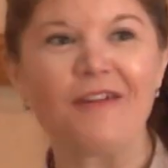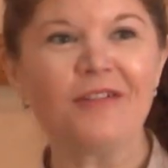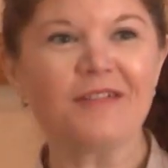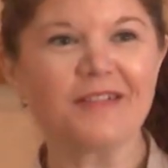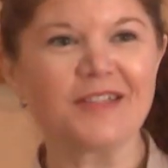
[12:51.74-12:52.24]

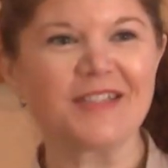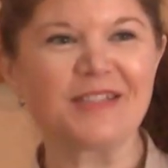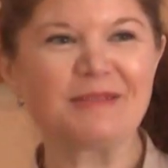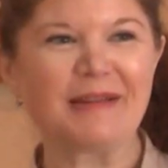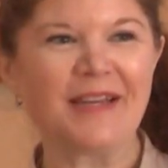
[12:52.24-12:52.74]
Oh, I see
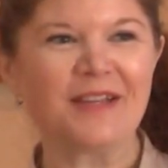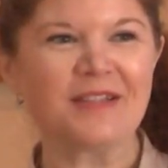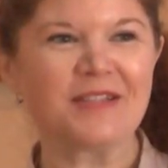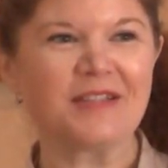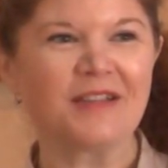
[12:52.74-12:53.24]
some
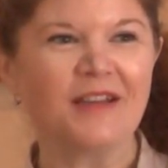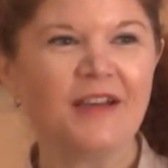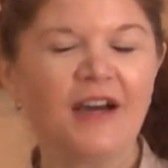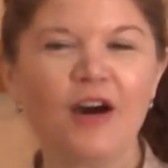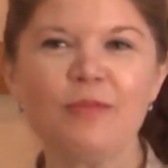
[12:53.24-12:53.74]
hands.
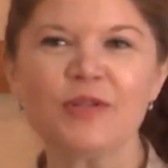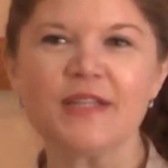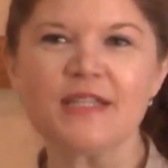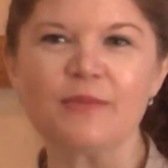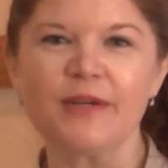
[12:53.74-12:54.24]
How
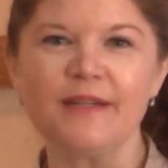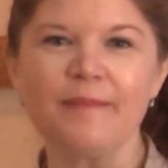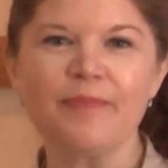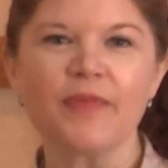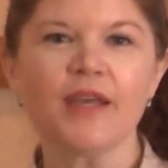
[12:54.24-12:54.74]
about this
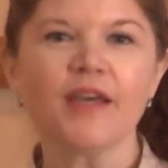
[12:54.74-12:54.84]
one?